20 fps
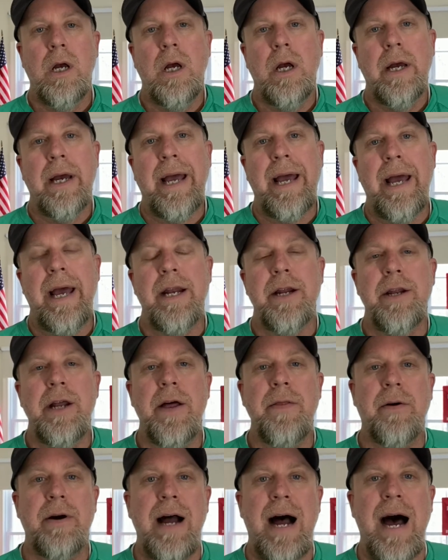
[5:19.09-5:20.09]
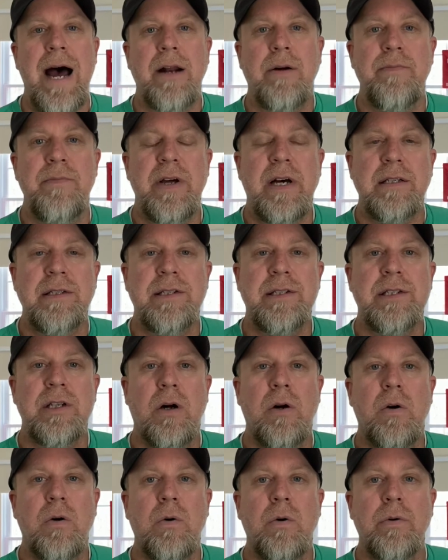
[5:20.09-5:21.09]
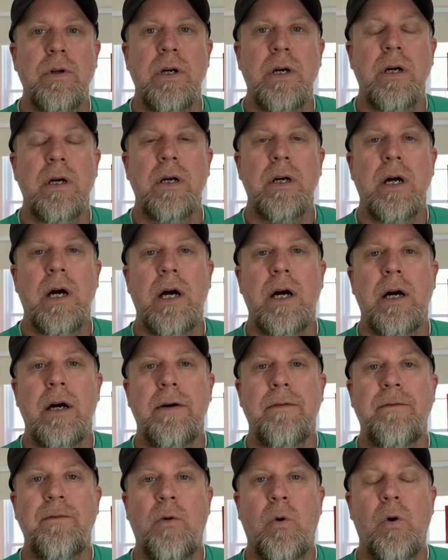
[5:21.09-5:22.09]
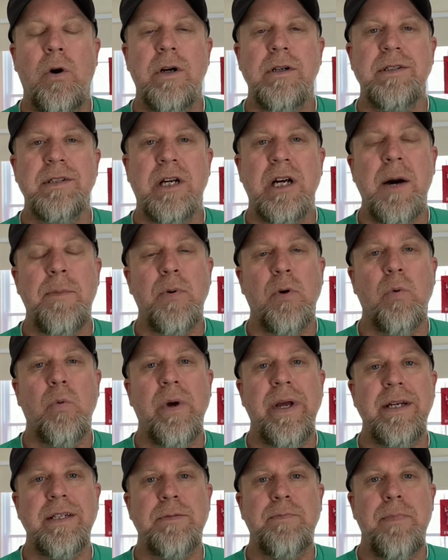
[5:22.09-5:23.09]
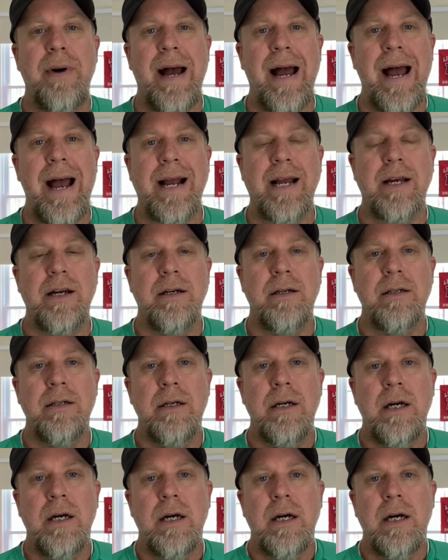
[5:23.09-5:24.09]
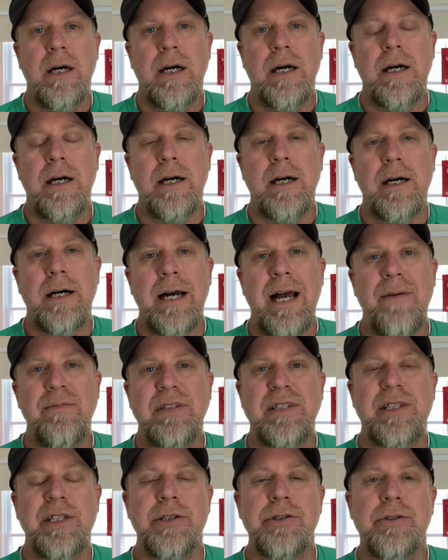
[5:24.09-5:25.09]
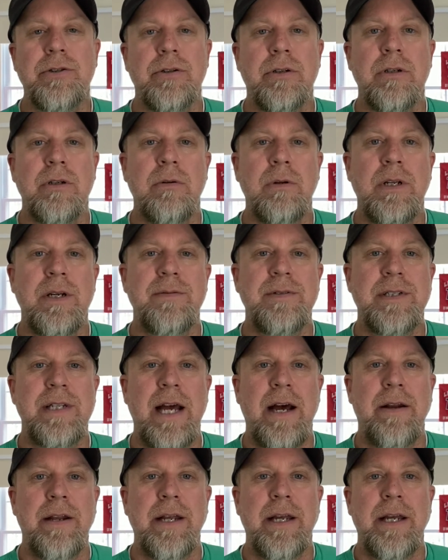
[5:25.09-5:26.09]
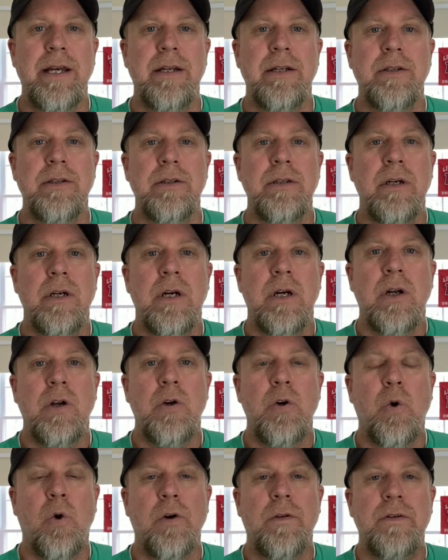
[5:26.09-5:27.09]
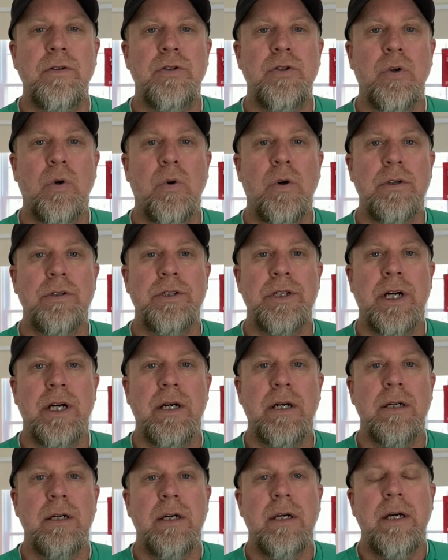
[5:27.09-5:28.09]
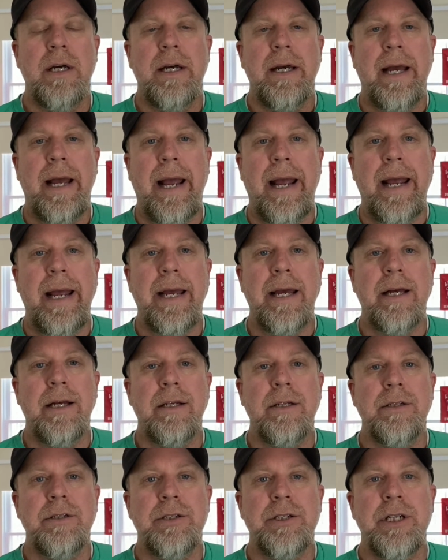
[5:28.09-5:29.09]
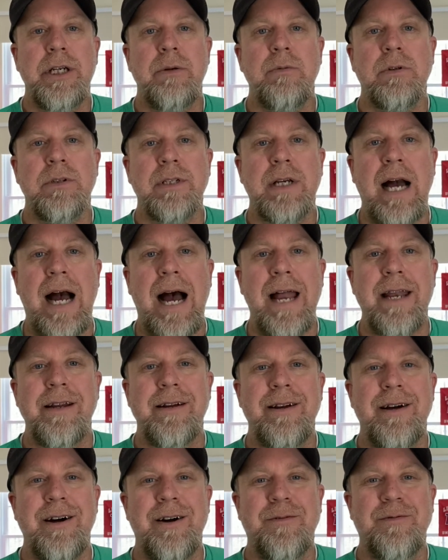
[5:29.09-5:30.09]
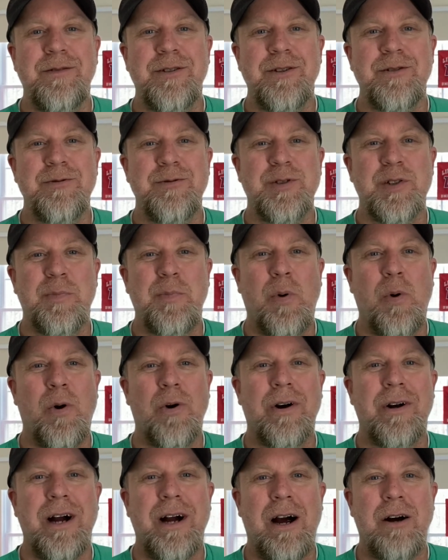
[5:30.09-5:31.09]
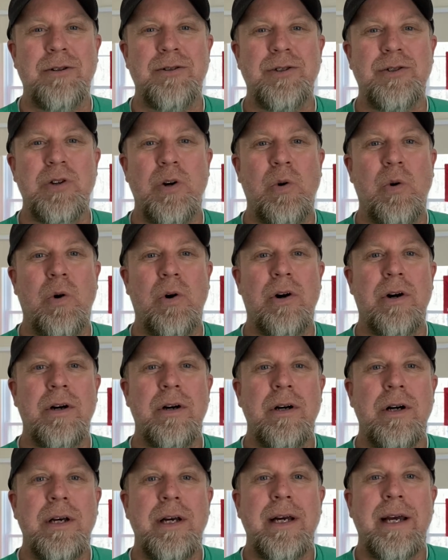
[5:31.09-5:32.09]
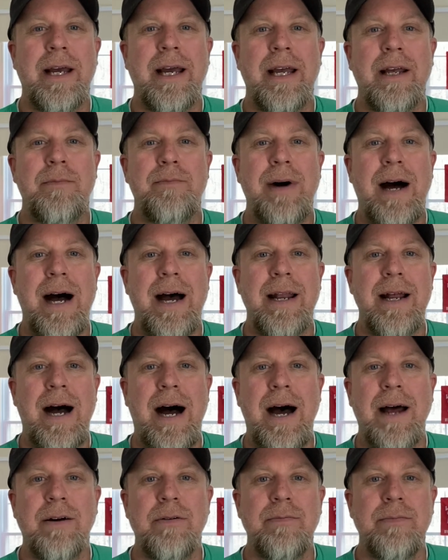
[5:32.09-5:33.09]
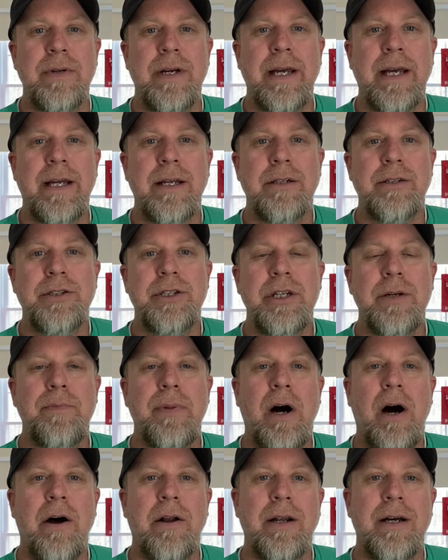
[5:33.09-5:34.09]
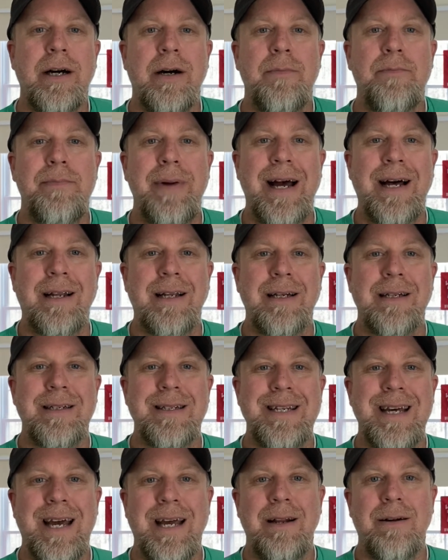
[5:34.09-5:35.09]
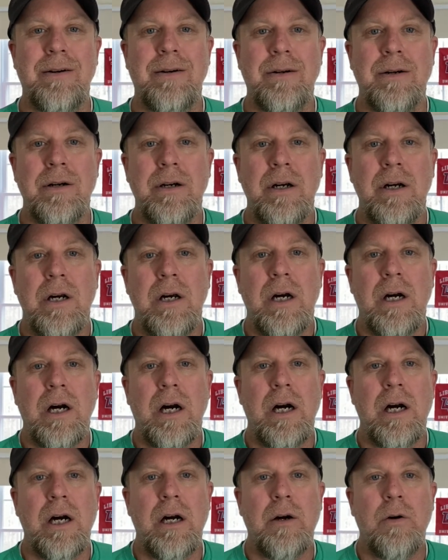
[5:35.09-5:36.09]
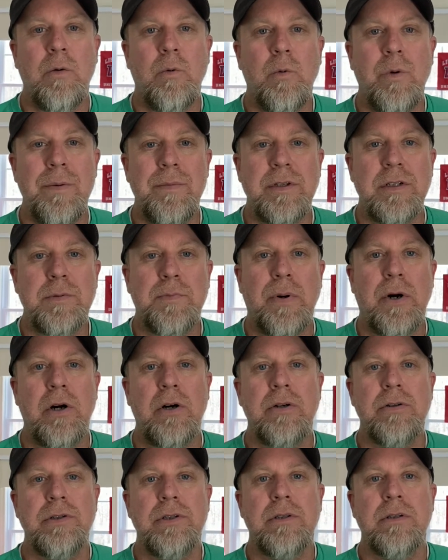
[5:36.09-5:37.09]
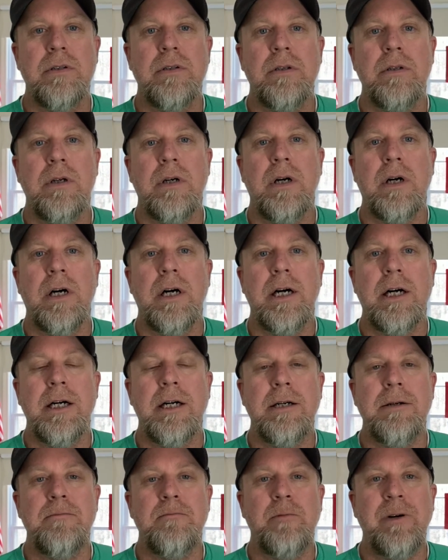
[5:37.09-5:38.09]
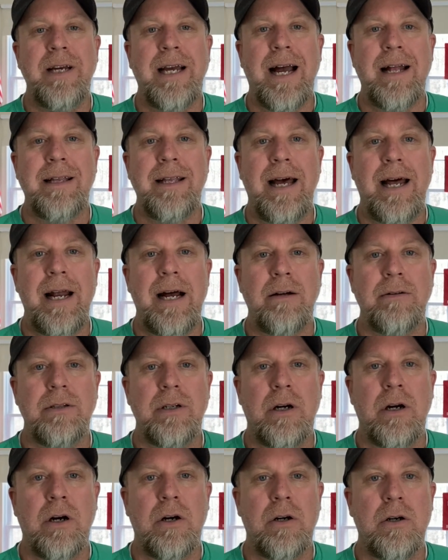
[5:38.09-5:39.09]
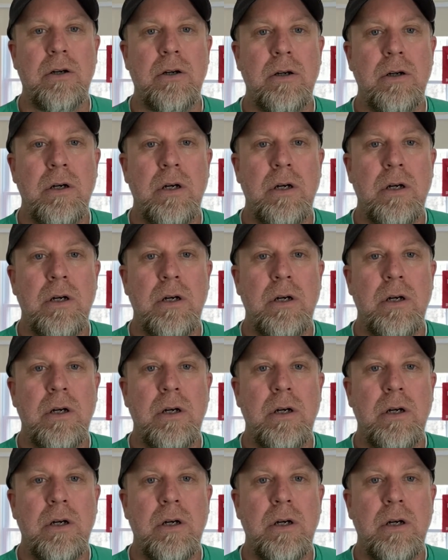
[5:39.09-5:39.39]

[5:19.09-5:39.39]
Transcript: And another item that sold for us a couple of weeks back, I have a sister who lives down in North Georgia, and she was kind enough to support our store and buy an item, and she bought a Bella Taylor women's purse. We got that out to her,